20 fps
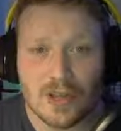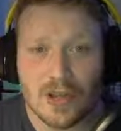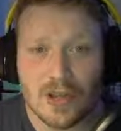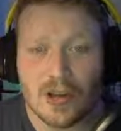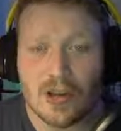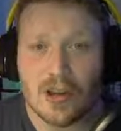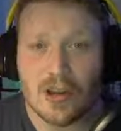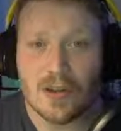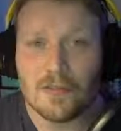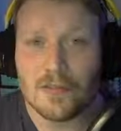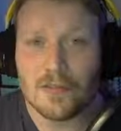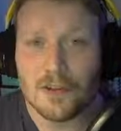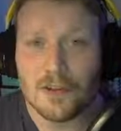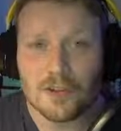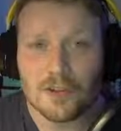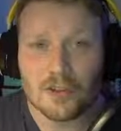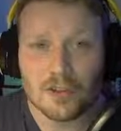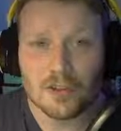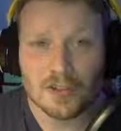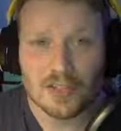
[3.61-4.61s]
of the
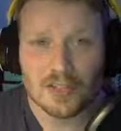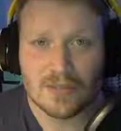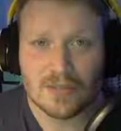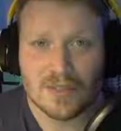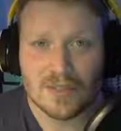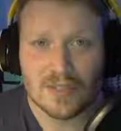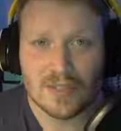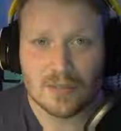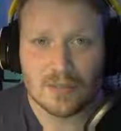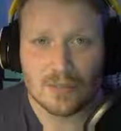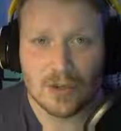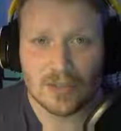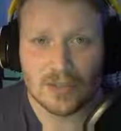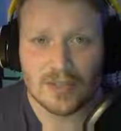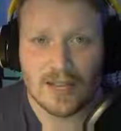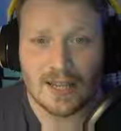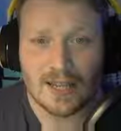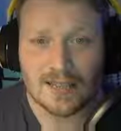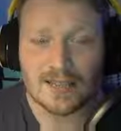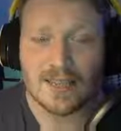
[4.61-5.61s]
Disgustingly Resilient
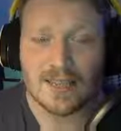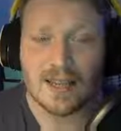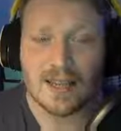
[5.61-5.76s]
podcast,